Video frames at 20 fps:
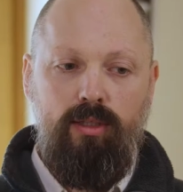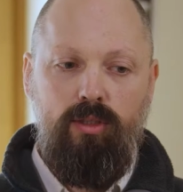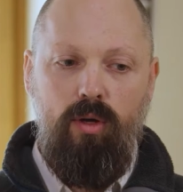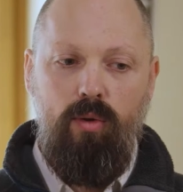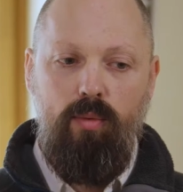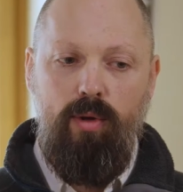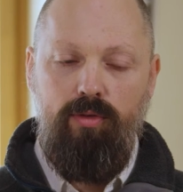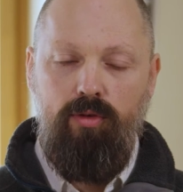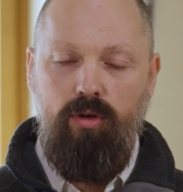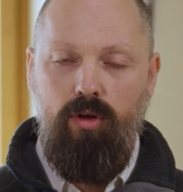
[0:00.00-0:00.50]
so
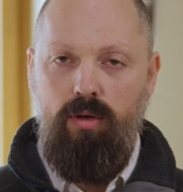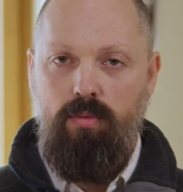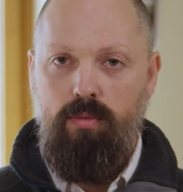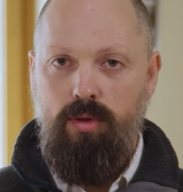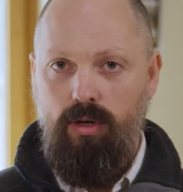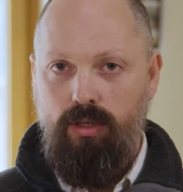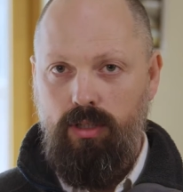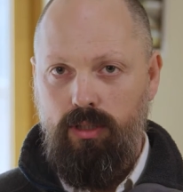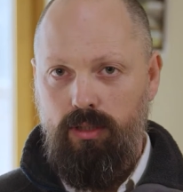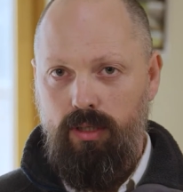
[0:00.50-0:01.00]
I went through
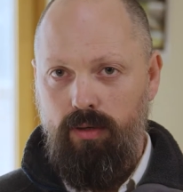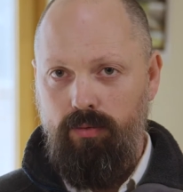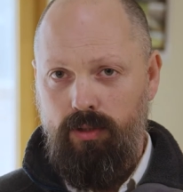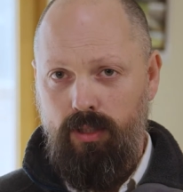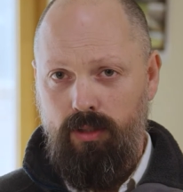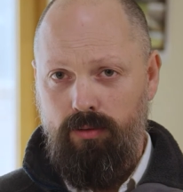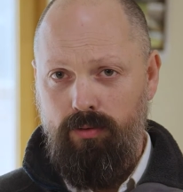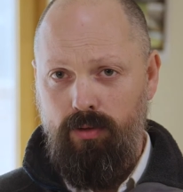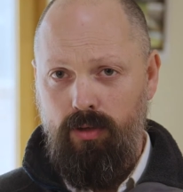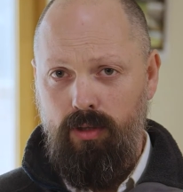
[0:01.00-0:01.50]
community
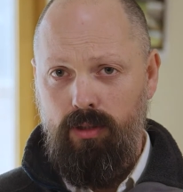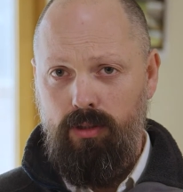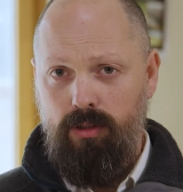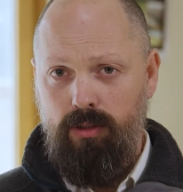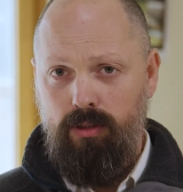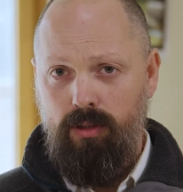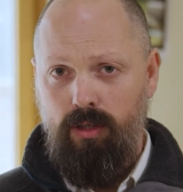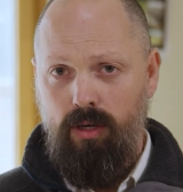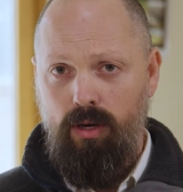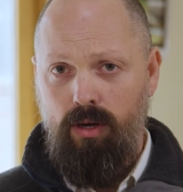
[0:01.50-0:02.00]
services
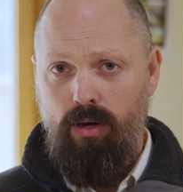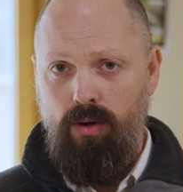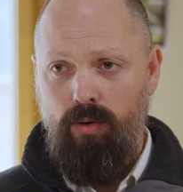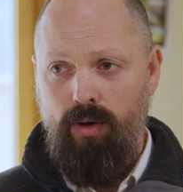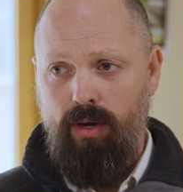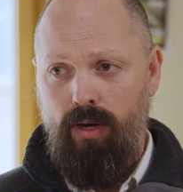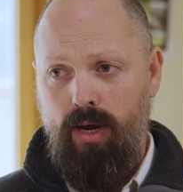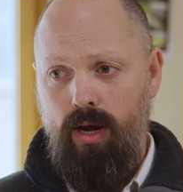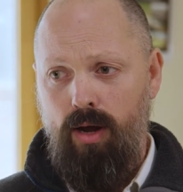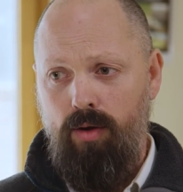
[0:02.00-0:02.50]
first. So
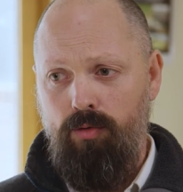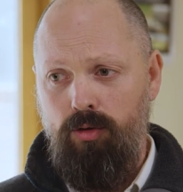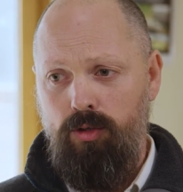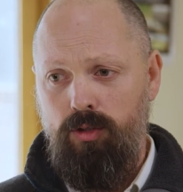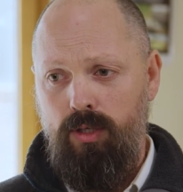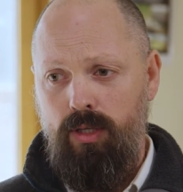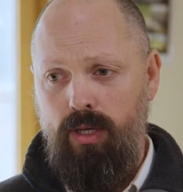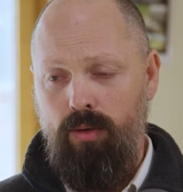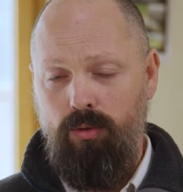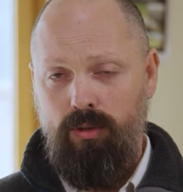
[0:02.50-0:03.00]
in
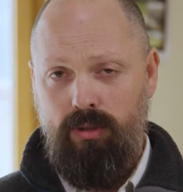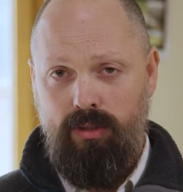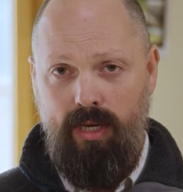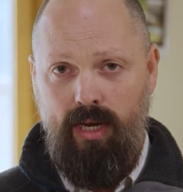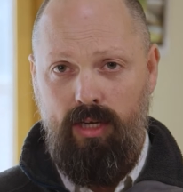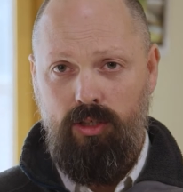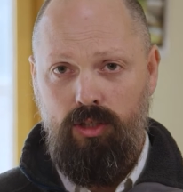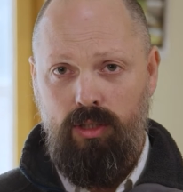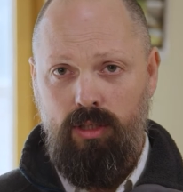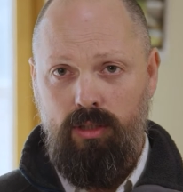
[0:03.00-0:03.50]
Herefordshire, that was
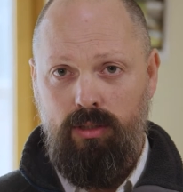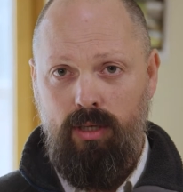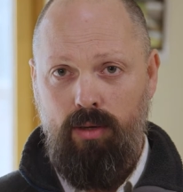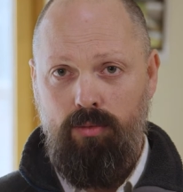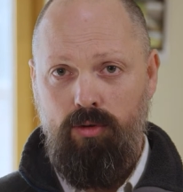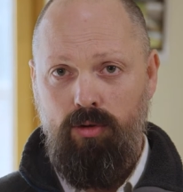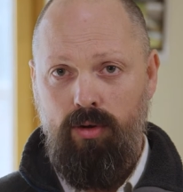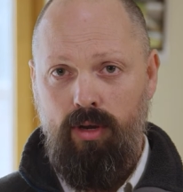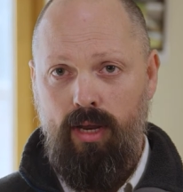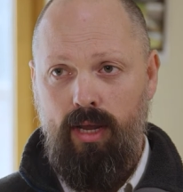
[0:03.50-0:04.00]
DASH at the
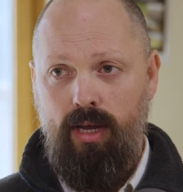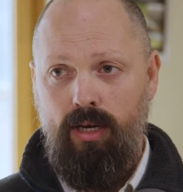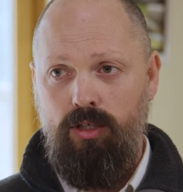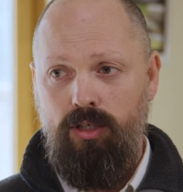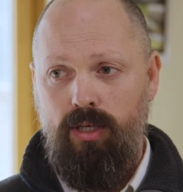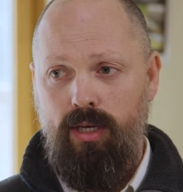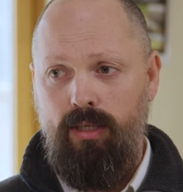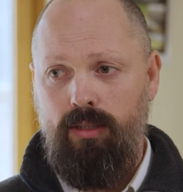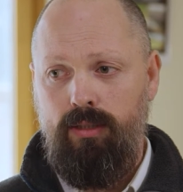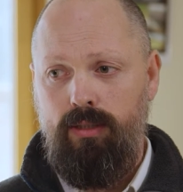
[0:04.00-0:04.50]
time through the
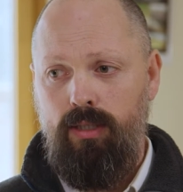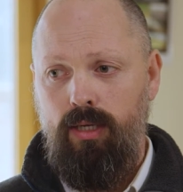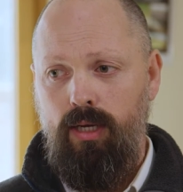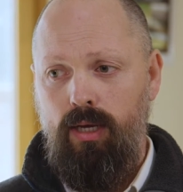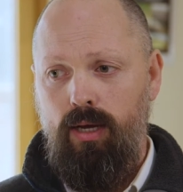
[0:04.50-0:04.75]
NHS.